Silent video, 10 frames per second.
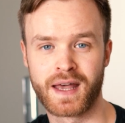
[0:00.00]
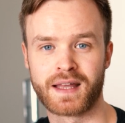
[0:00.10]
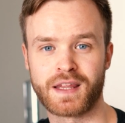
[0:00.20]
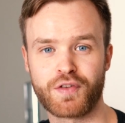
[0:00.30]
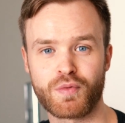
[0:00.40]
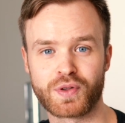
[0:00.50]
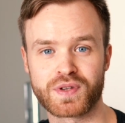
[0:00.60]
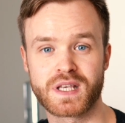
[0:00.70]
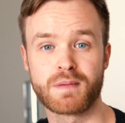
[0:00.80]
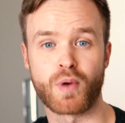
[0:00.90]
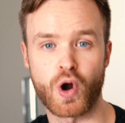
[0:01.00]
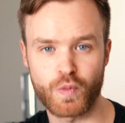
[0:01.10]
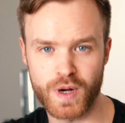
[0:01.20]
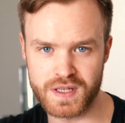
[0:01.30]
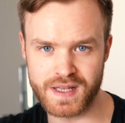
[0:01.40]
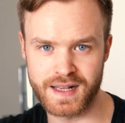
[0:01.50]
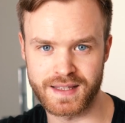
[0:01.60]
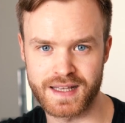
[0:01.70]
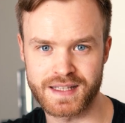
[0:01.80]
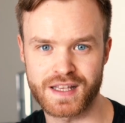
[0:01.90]
And if you want to see more videos like
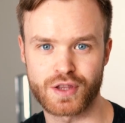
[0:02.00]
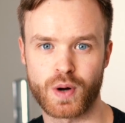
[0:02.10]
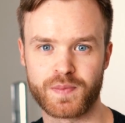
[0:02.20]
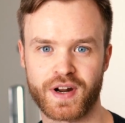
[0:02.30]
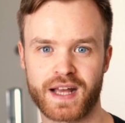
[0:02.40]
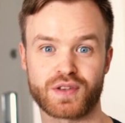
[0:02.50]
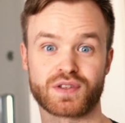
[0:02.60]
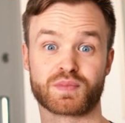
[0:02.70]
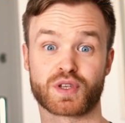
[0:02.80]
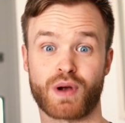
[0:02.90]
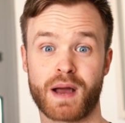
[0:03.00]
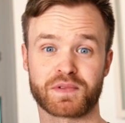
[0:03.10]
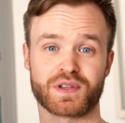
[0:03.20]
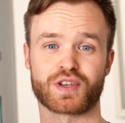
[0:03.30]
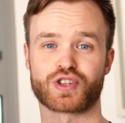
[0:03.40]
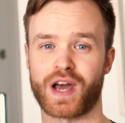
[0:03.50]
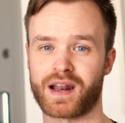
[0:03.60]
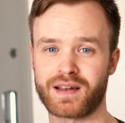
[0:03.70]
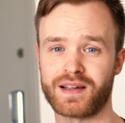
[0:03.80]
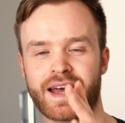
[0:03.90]
this, then don't forget to subscribe to this
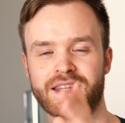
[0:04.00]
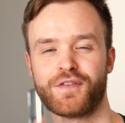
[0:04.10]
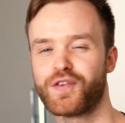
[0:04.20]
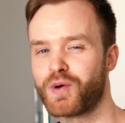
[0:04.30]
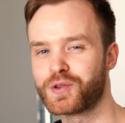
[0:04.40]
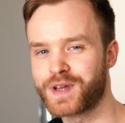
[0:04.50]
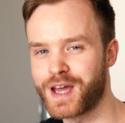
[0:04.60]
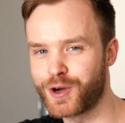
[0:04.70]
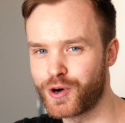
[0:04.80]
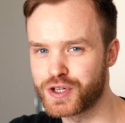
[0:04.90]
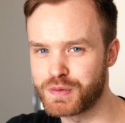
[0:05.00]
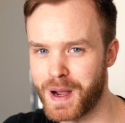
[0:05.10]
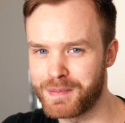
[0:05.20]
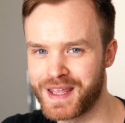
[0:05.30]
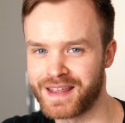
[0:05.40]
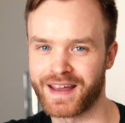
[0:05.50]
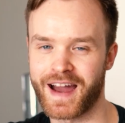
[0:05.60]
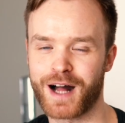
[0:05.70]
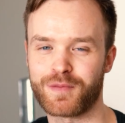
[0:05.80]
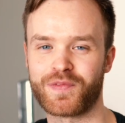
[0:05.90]
channel. And if you want to get coached by me,
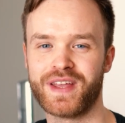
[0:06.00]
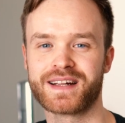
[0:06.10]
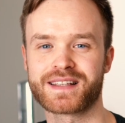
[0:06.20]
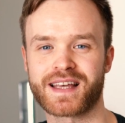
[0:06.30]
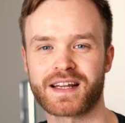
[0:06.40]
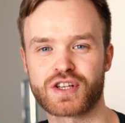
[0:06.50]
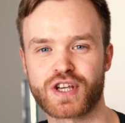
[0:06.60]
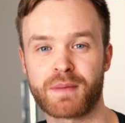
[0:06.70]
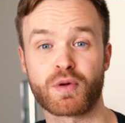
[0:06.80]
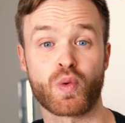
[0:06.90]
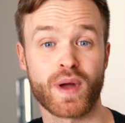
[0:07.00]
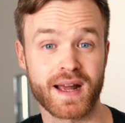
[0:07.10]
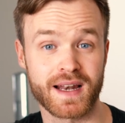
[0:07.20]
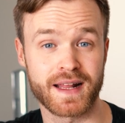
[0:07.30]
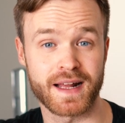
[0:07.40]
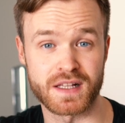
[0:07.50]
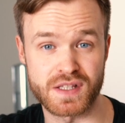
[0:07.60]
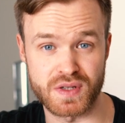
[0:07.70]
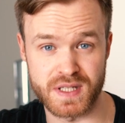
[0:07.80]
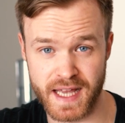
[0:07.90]
I help vegans get in shape quickly and
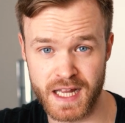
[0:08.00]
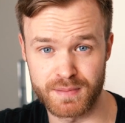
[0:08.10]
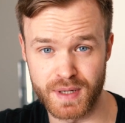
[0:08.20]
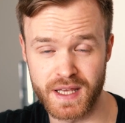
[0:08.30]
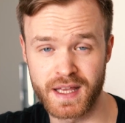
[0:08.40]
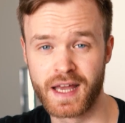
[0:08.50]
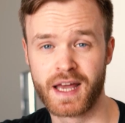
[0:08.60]
sustainably.